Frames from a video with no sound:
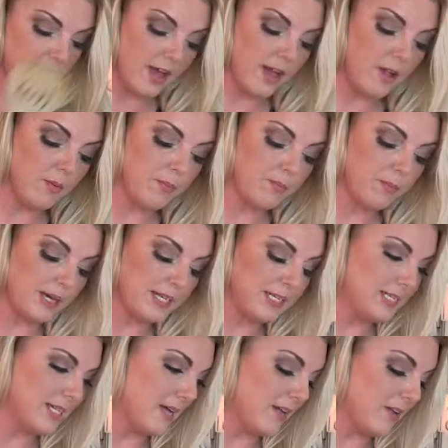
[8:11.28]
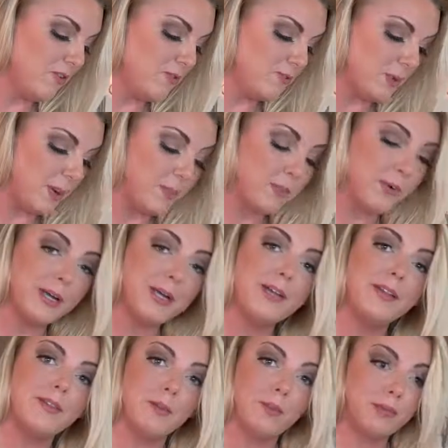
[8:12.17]
help myself by
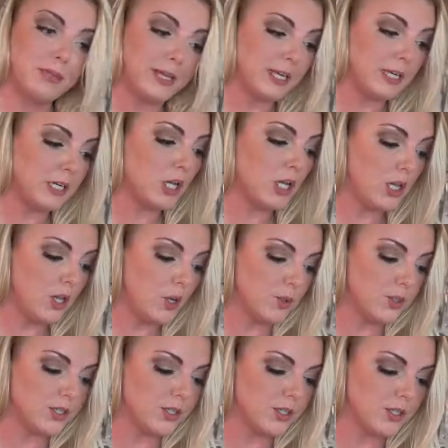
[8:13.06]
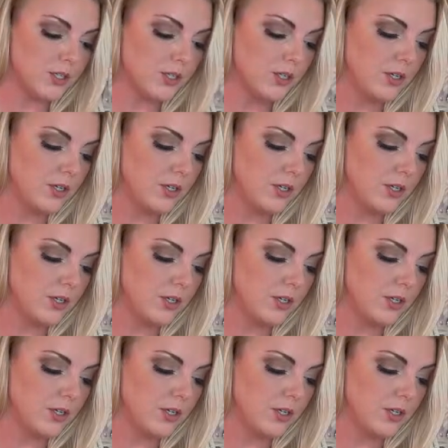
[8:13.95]
bringing the plate closer